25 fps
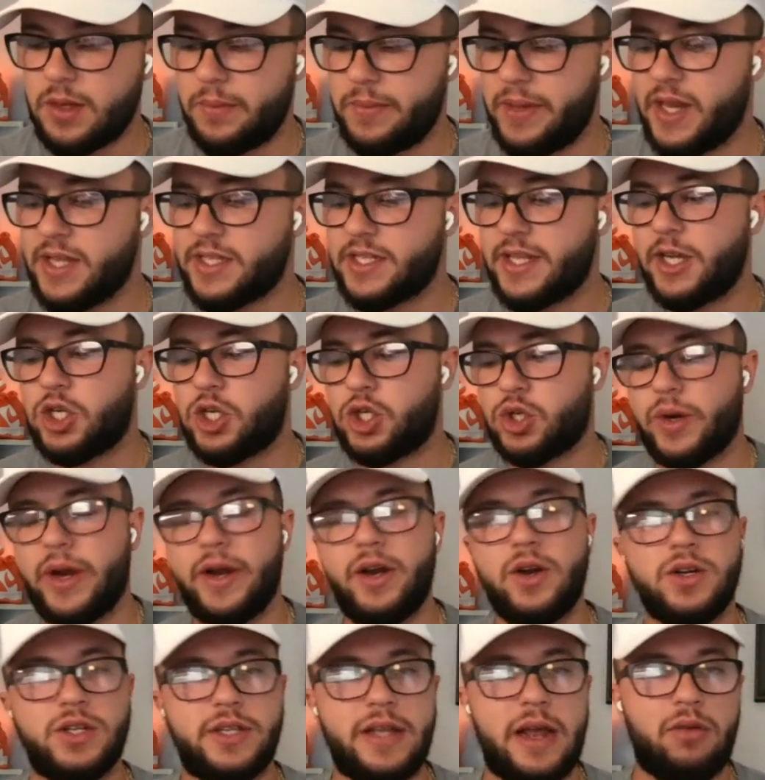I'm going to say
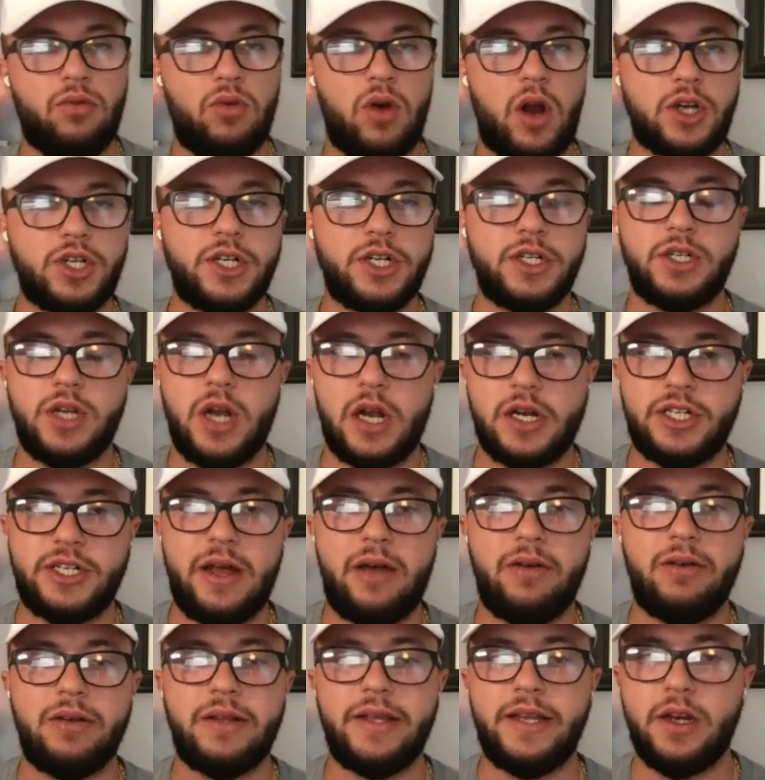Shrader's that rushing
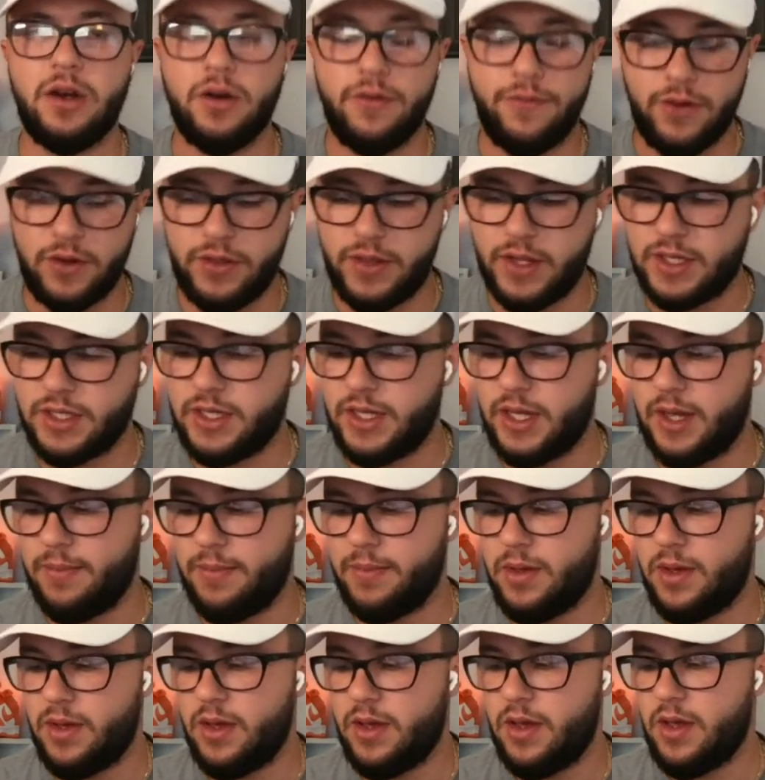touchdown leader for this
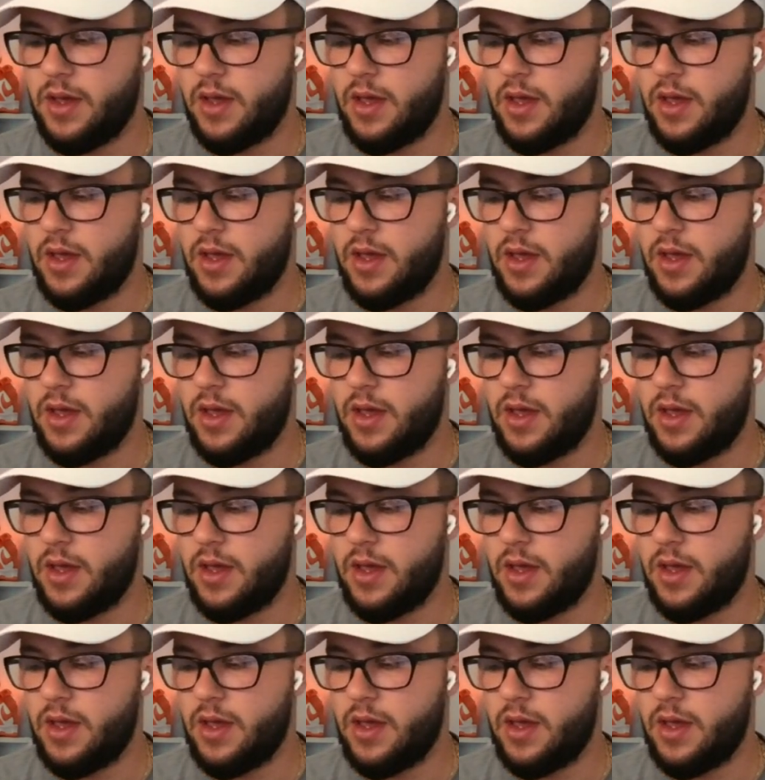team.